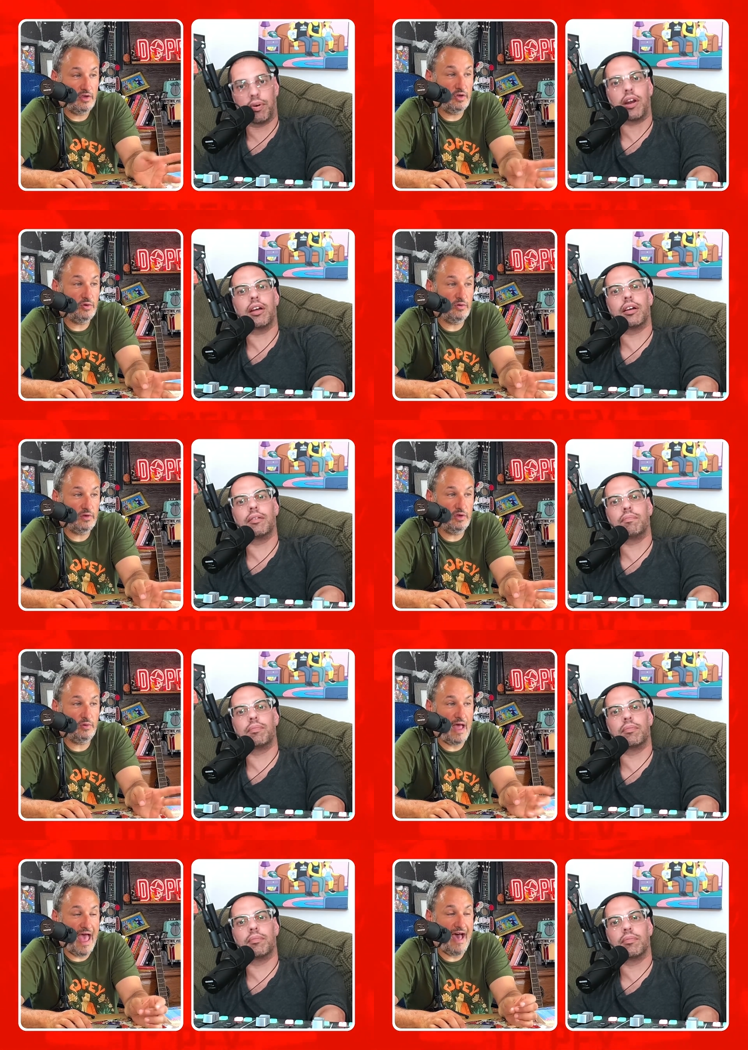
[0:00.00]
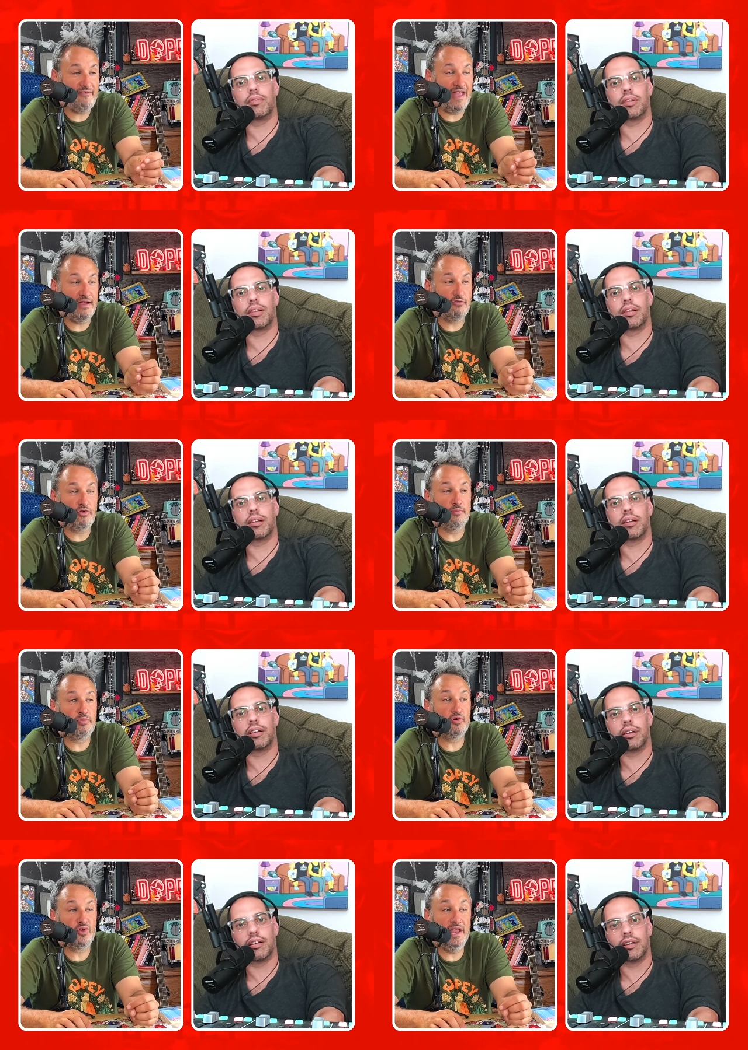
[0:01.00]
Speaker 1: But you you have a
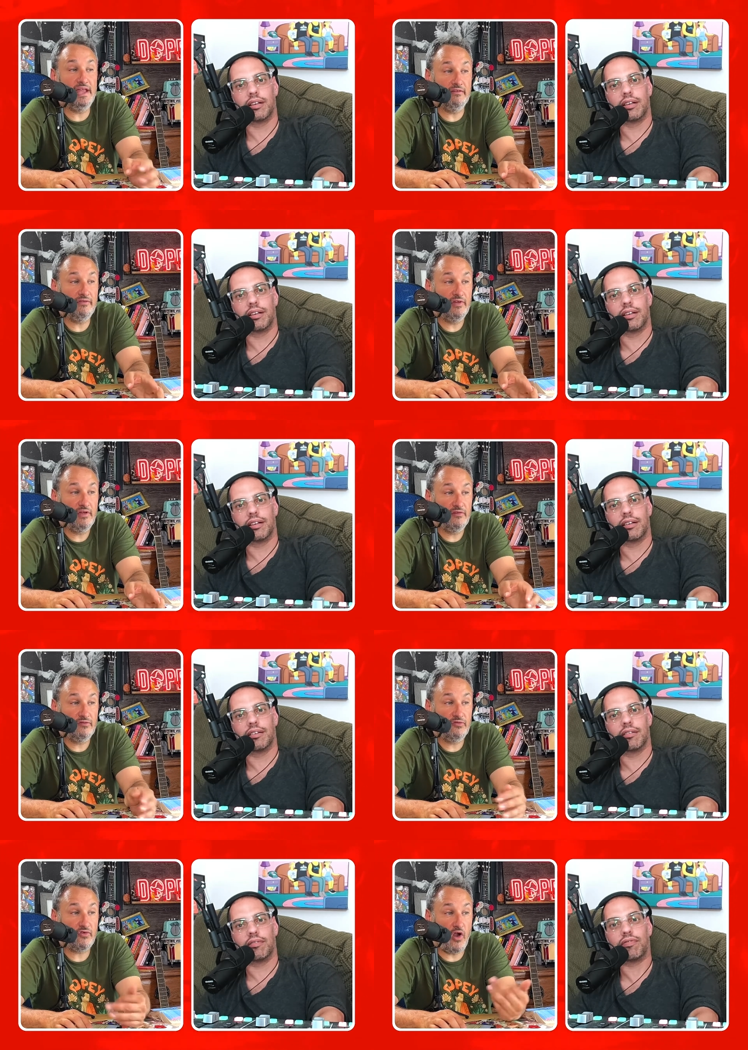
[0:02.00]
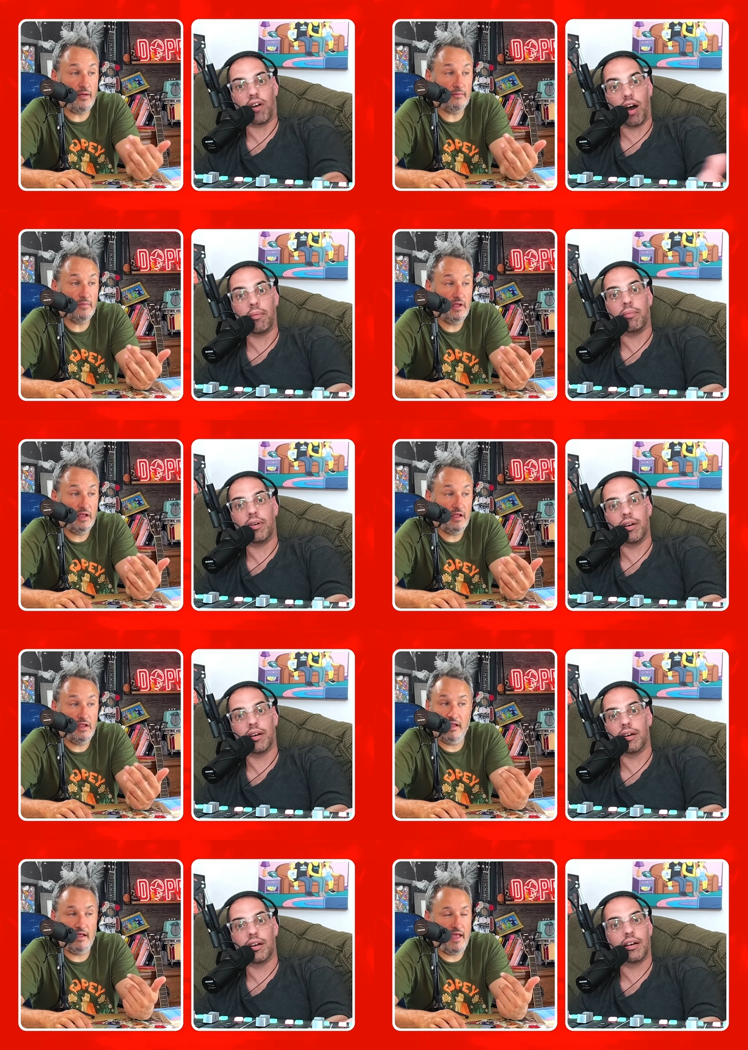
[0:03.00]
reprieve from, from
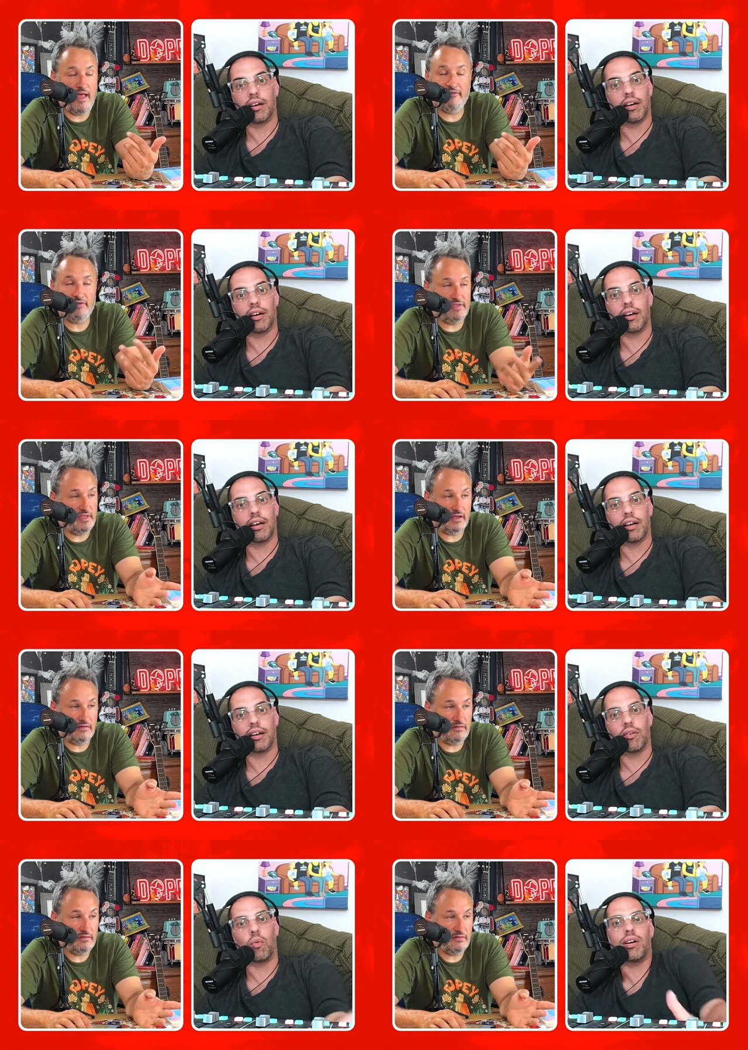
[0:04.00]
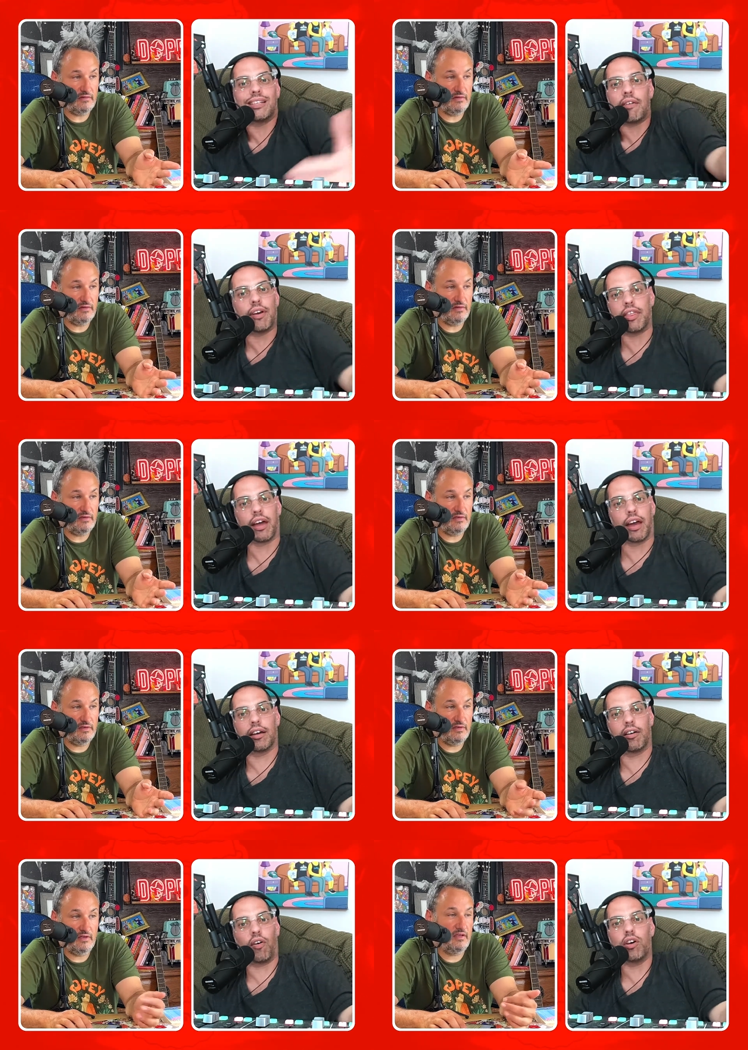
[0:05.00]
everything.
Speaker 2: What's
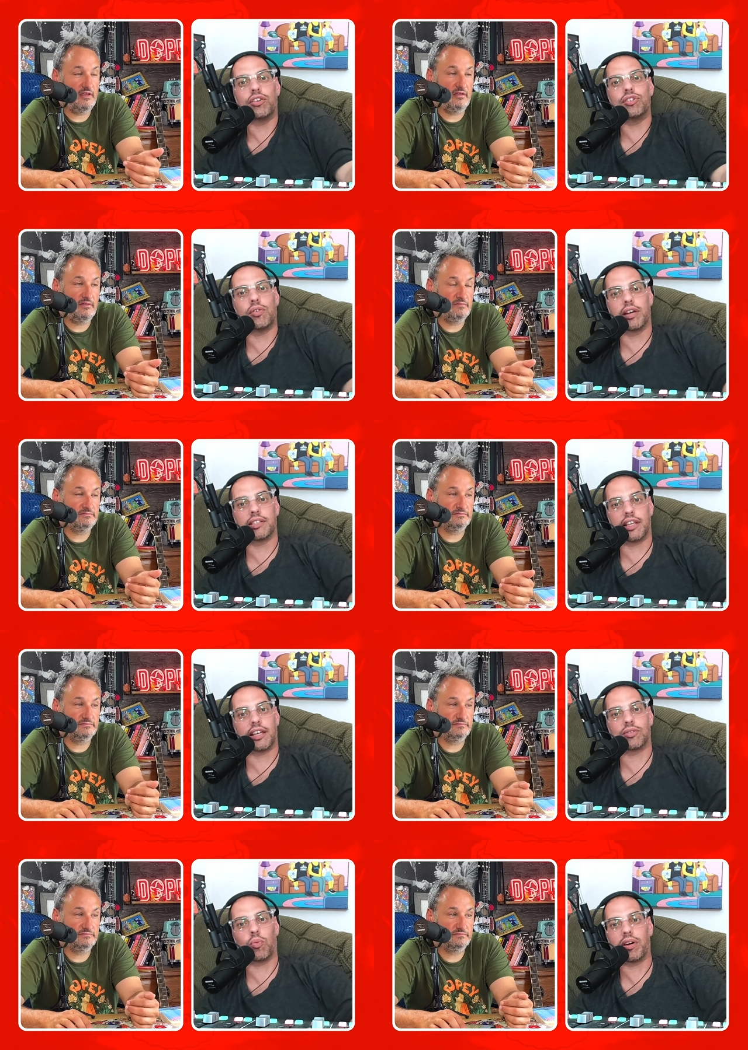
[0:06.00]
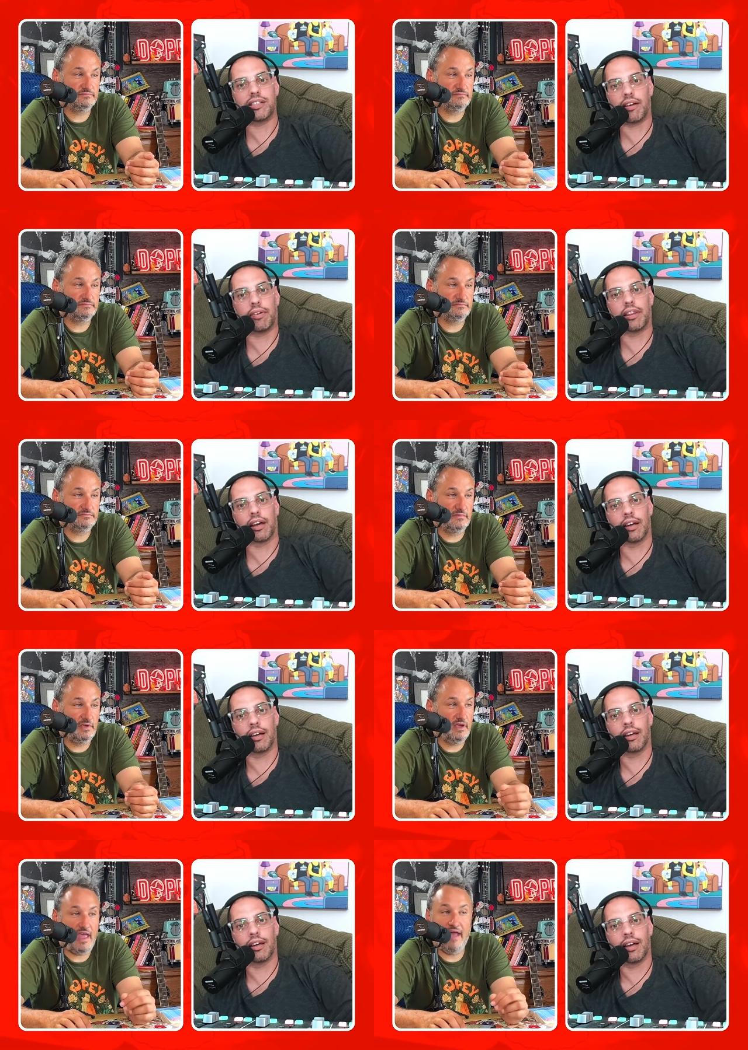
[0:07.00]
everything? If all you're doing is this, what is everything?
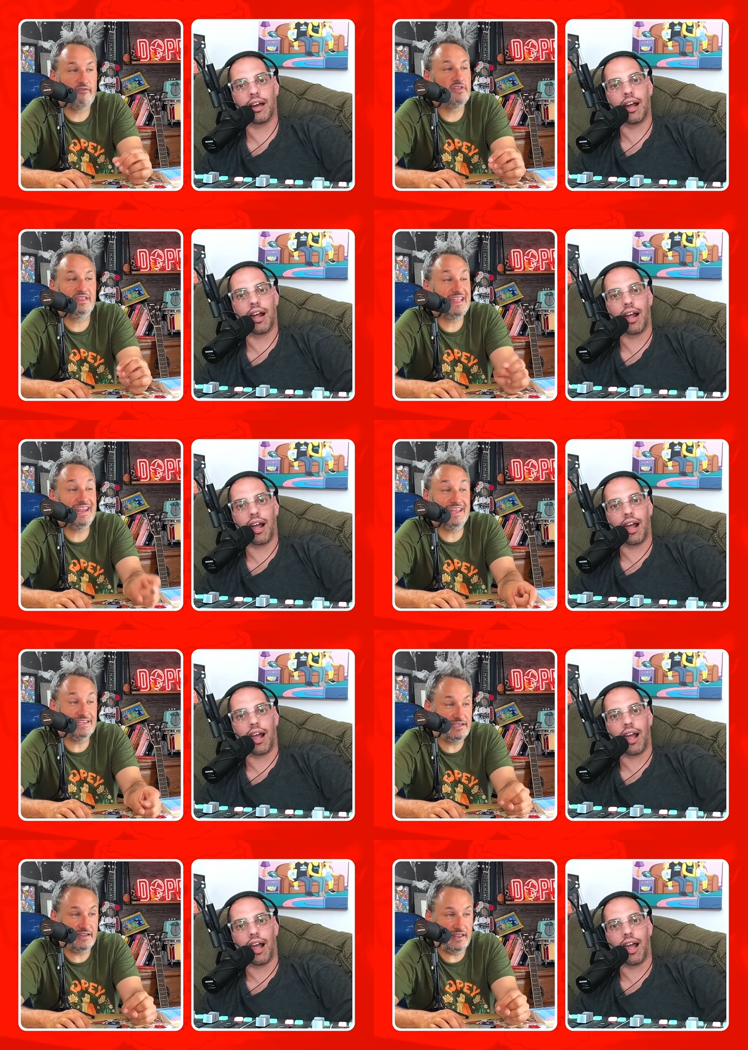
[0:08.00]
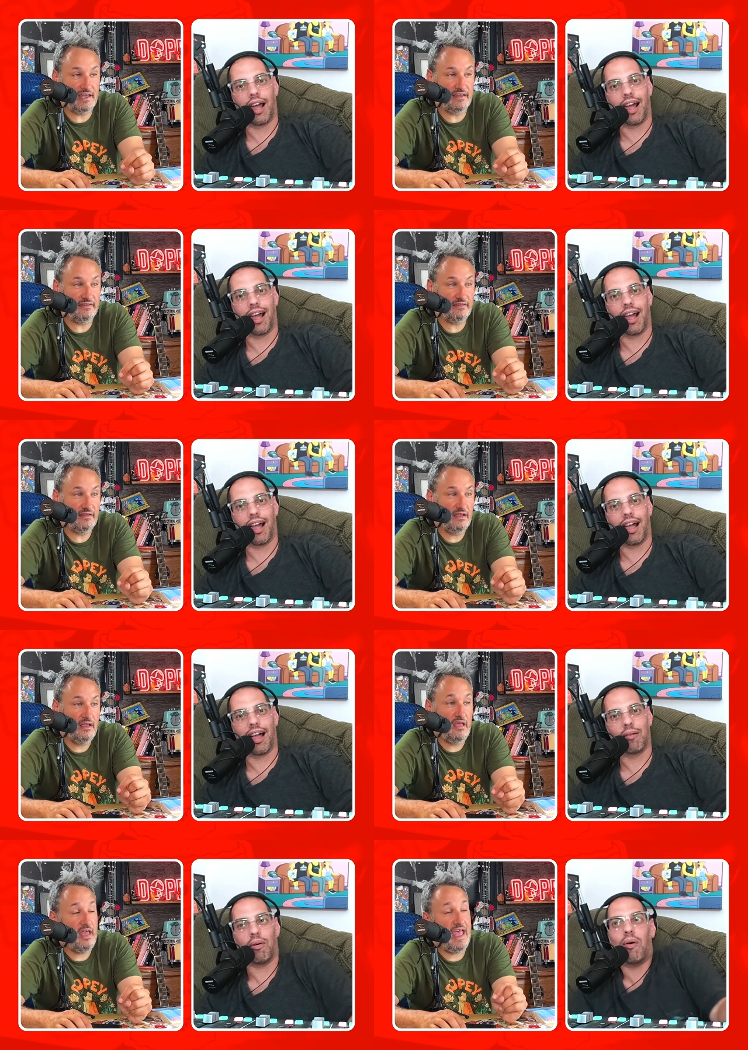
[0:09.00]
Speaker 1: Everything that isn't this.
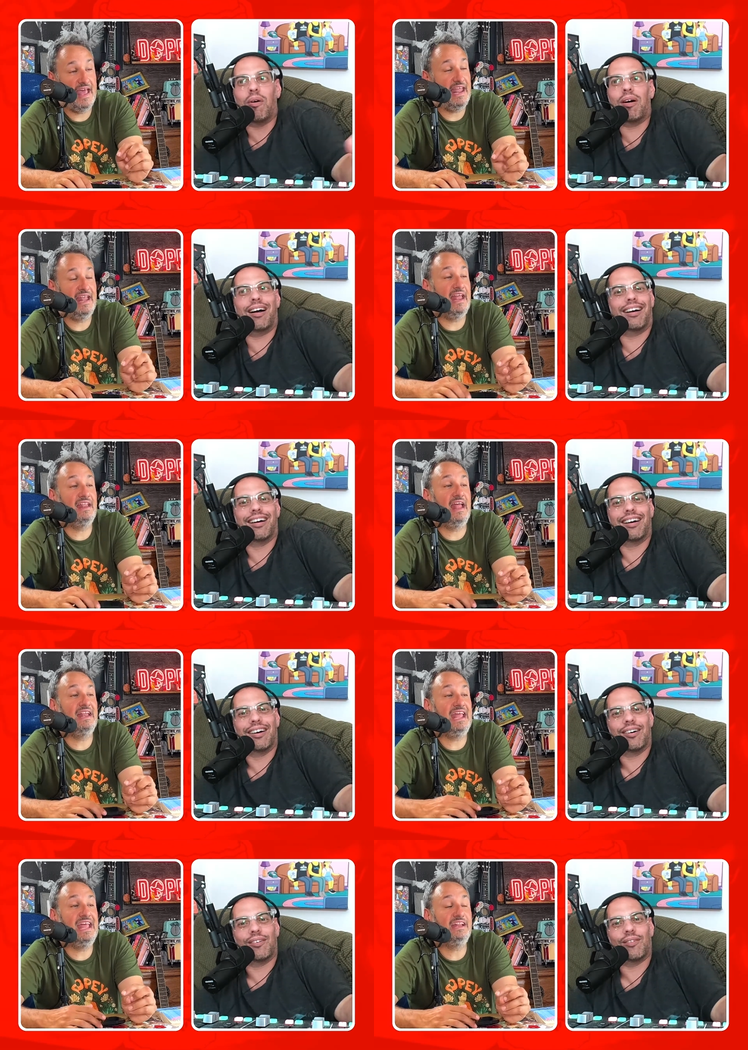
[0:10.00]
And, and, and, and